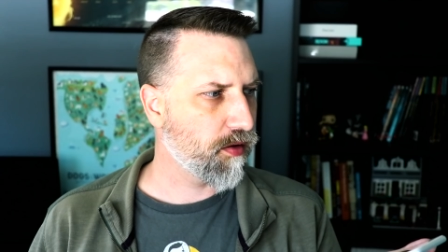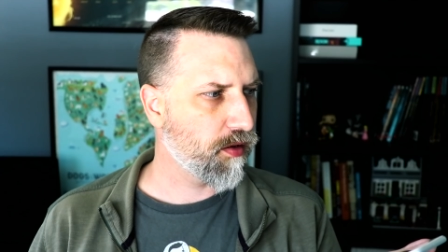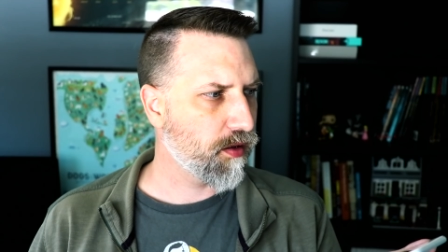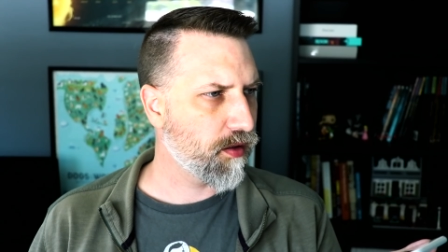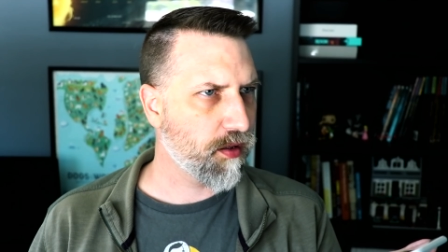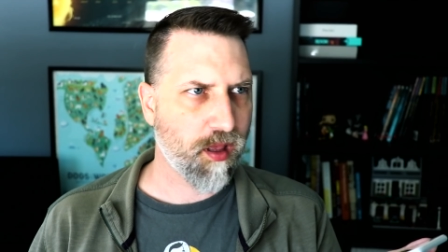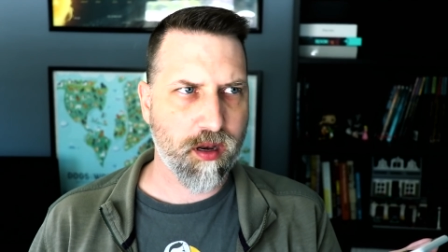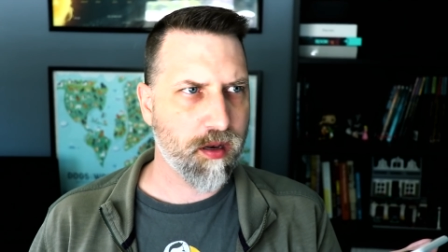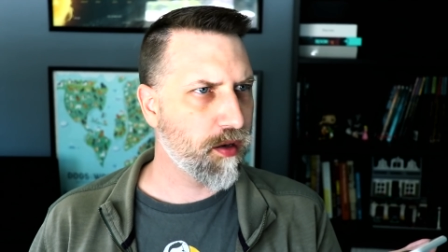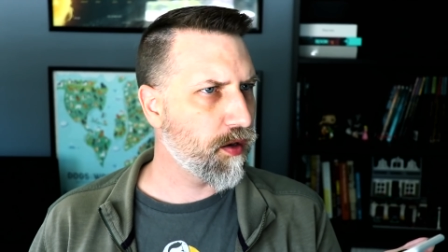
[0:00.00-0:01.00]
Didn't you try
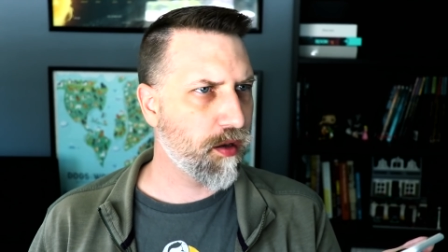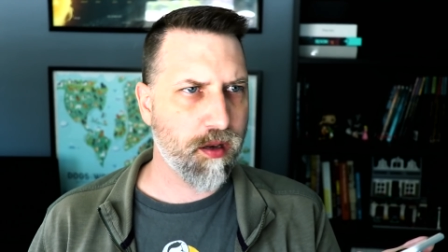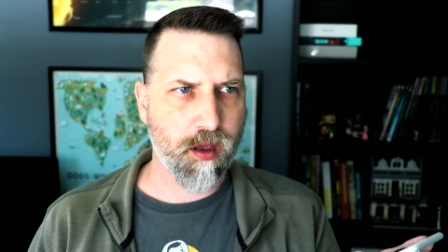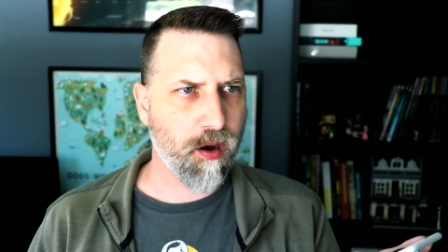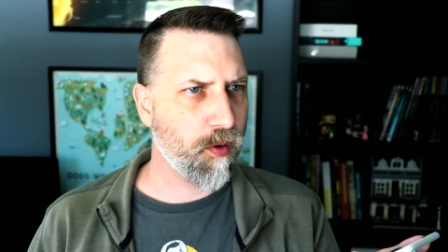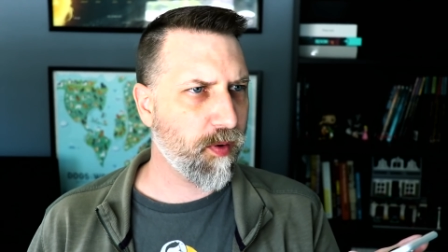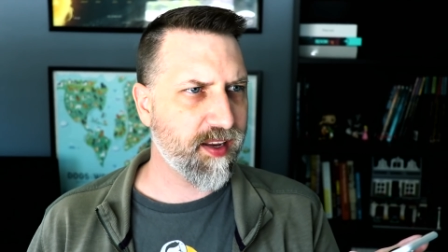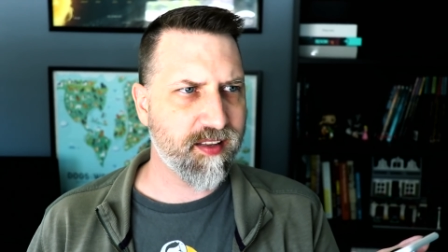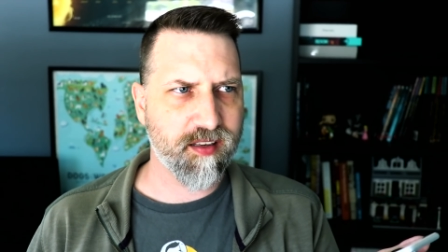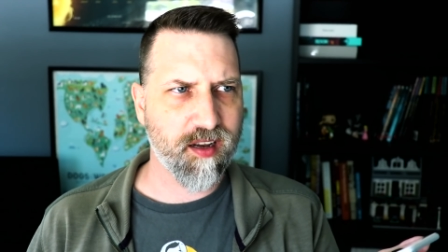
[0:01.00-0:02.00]
Googling this no, first? No,
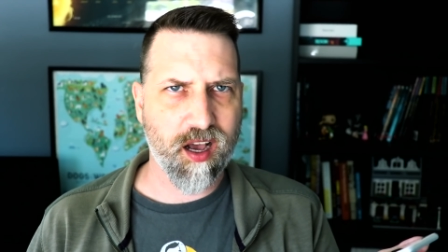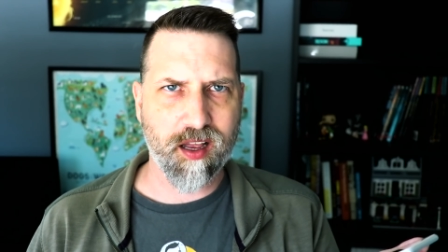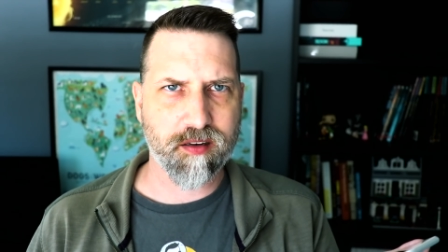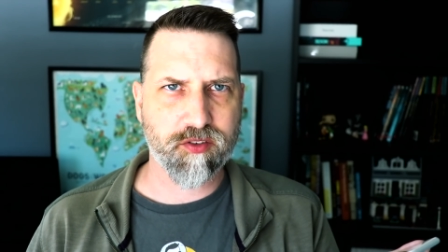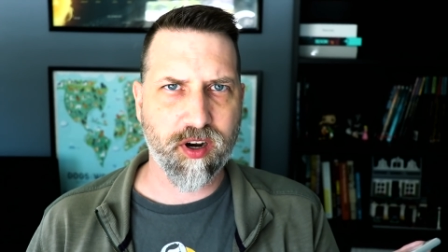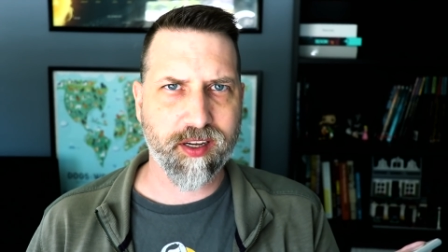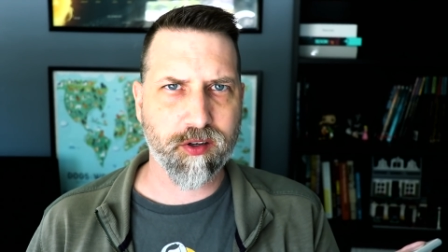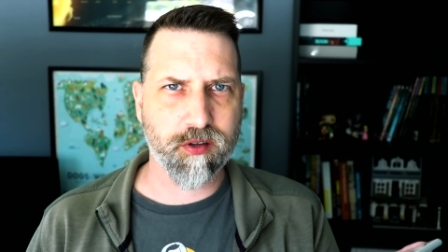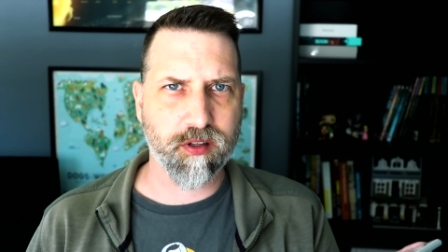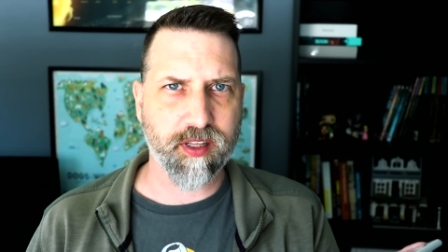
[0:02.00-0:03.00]
I did not try
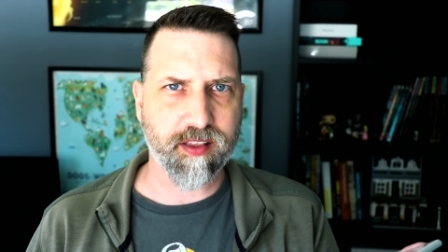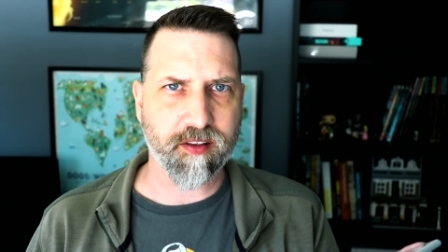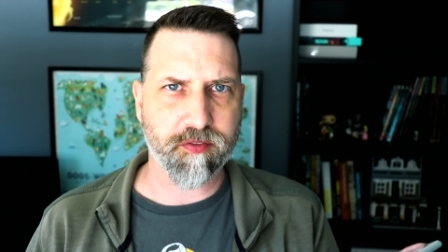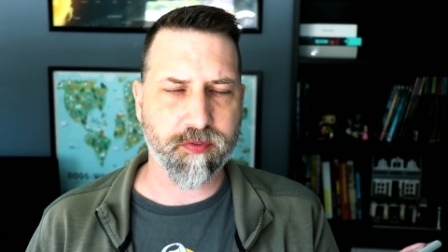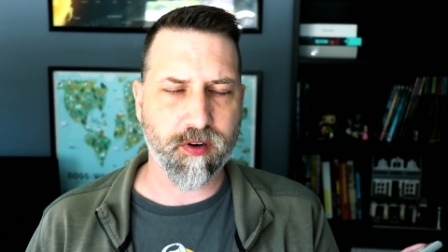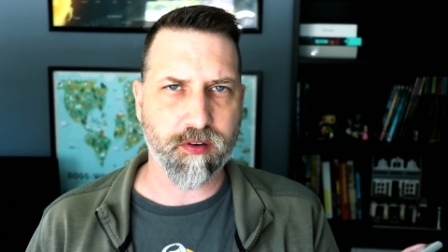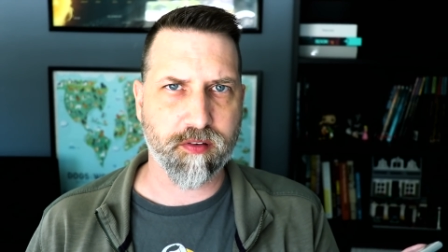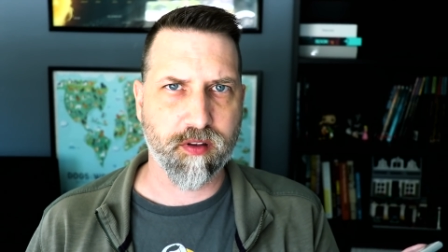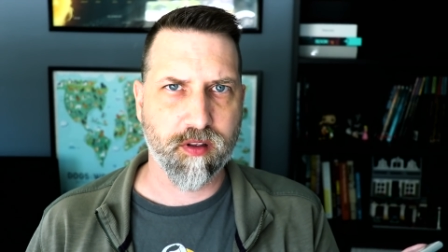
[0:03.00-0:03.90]
Googling this first.